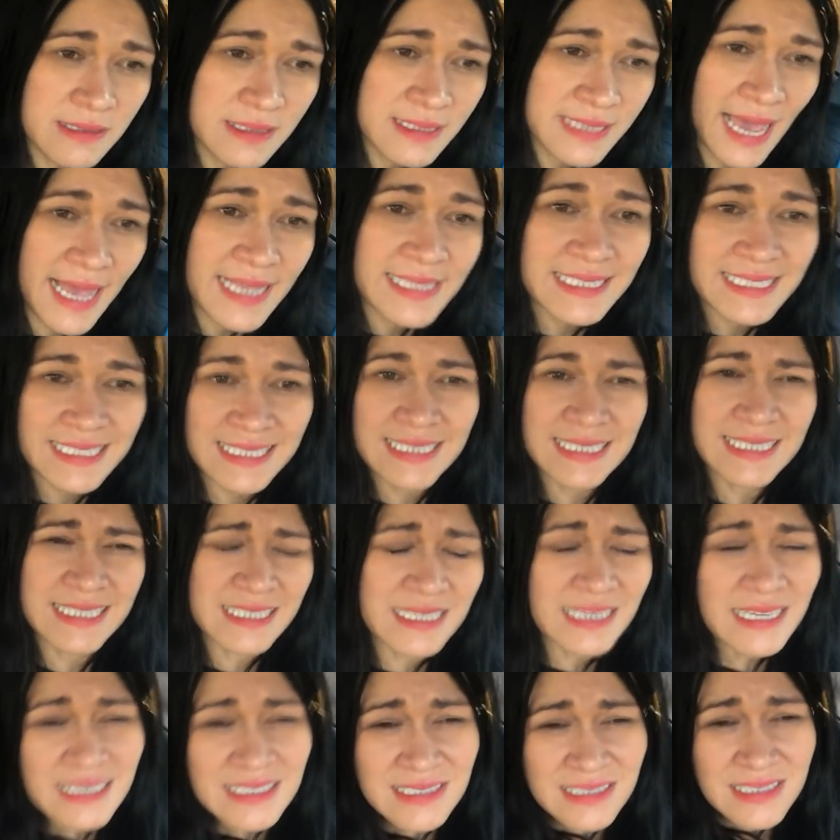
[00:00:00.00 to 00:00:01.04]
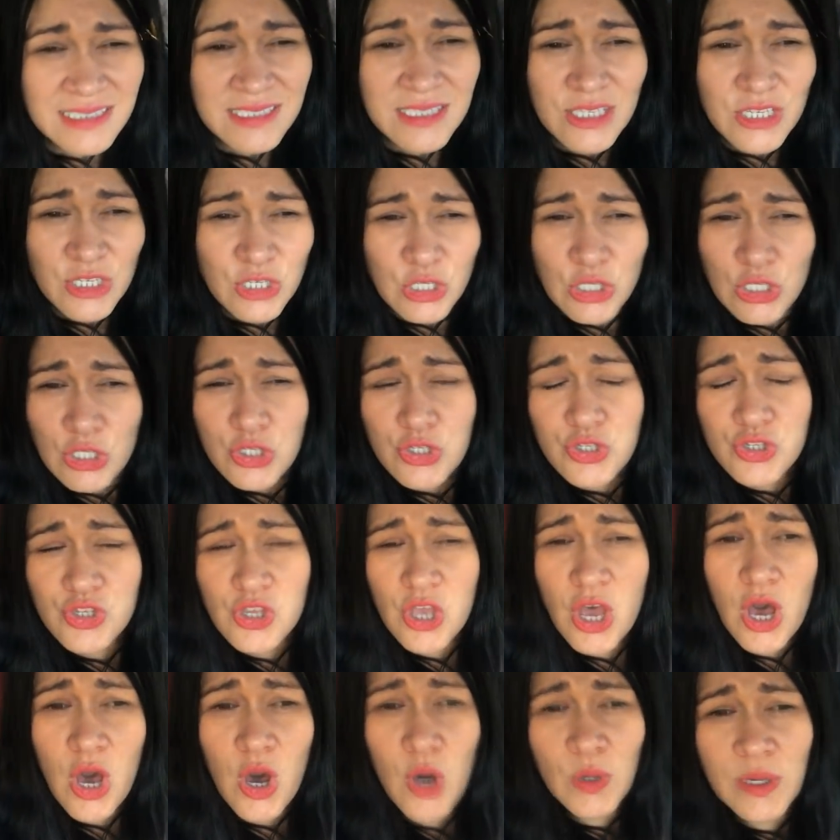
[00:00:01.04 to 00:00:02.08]
tendencies.
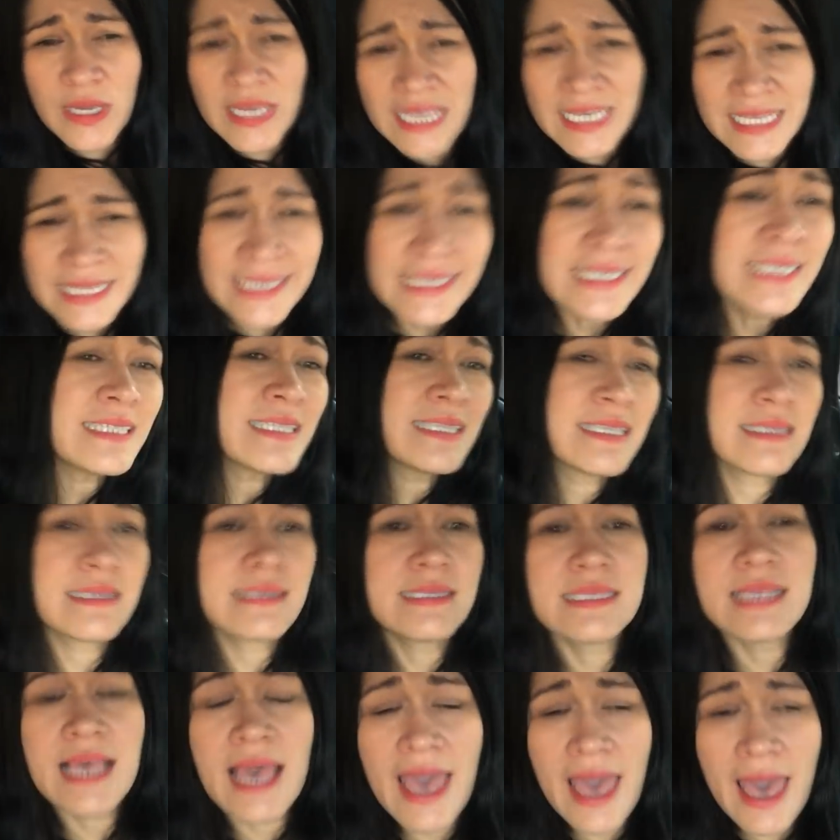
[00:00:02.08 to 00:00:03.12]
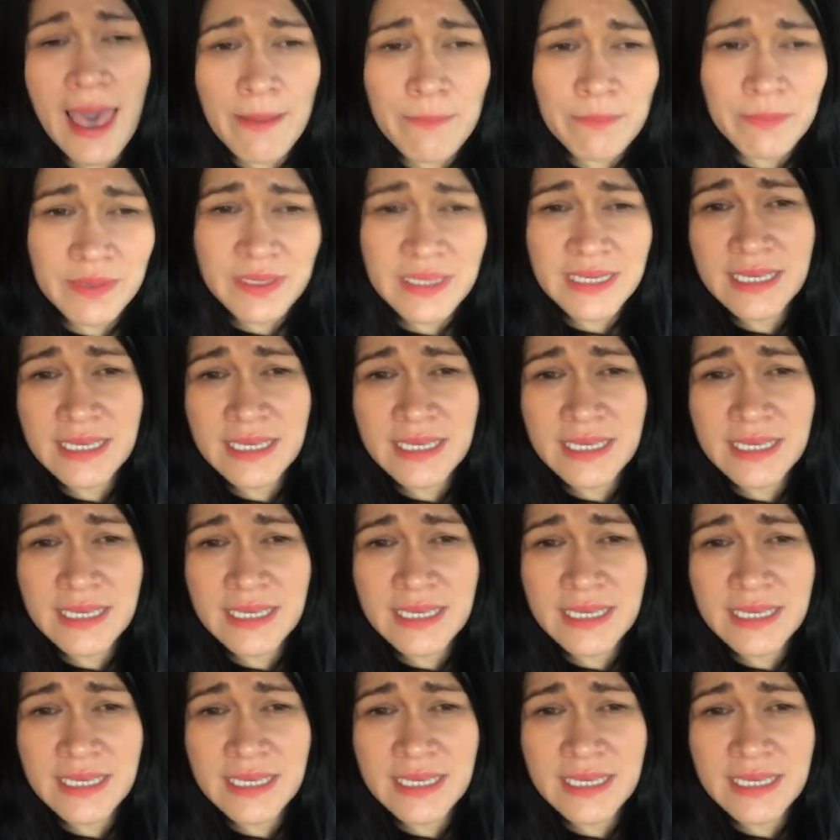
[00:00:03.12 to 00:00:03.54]
So he needs Sam.